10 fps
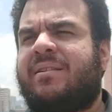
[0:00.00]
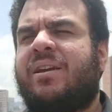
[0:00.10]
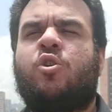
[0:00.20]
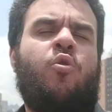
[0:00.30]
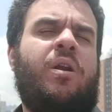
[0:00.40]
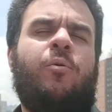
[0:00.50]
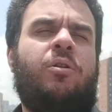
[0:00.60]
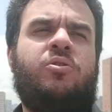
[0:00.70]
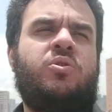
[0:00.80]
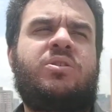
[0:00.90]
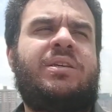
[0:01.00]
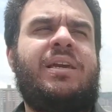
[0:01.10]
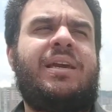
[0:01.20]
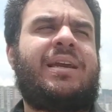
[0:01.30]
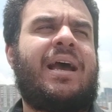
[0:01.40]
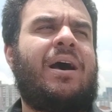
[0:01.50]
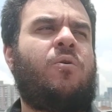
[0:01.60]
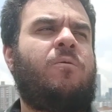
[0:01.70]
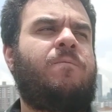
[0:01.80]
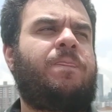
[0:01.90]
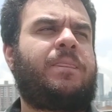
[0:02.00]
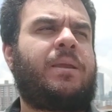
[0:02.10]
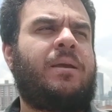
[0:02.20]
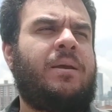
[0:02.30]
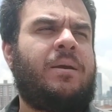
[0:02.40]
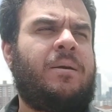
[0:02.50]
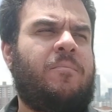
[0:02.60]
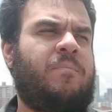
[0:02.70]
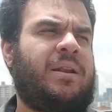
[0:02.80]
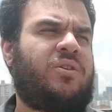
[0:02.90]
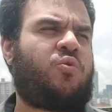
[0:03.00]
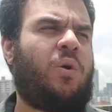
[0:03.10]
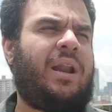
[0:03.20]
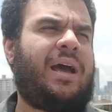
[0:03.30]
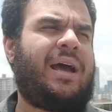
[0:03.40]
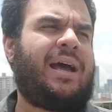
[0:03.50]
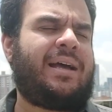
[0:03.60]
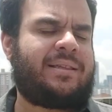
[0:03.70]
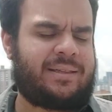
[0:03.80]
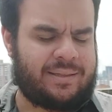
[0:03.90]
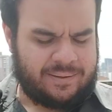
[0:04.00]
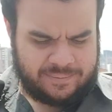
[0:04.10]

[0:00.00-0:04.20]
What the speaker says: incredible to see how Venezuela has